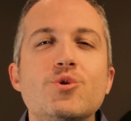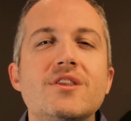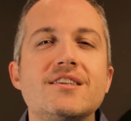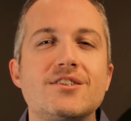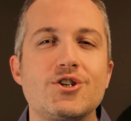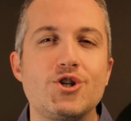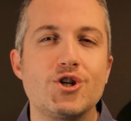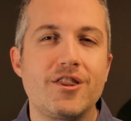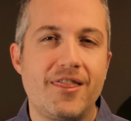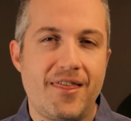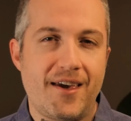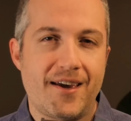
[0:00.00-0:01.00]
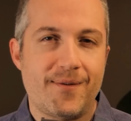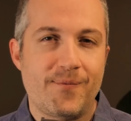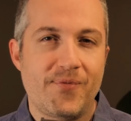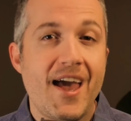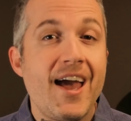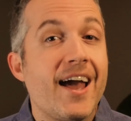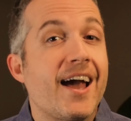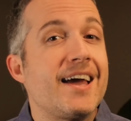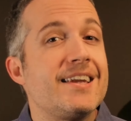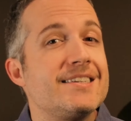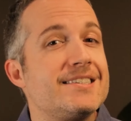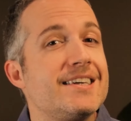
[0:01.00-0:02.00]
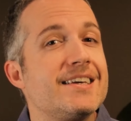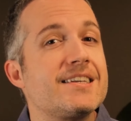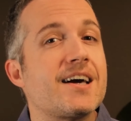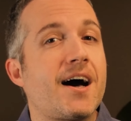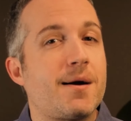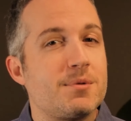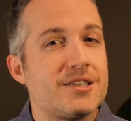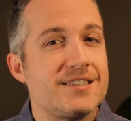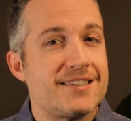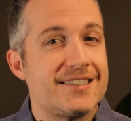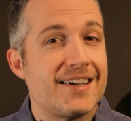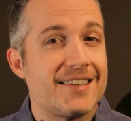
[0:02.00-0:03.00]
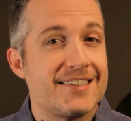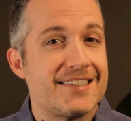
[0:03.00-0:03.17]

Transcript: is a good thing. And indeed, Kabbalists tell us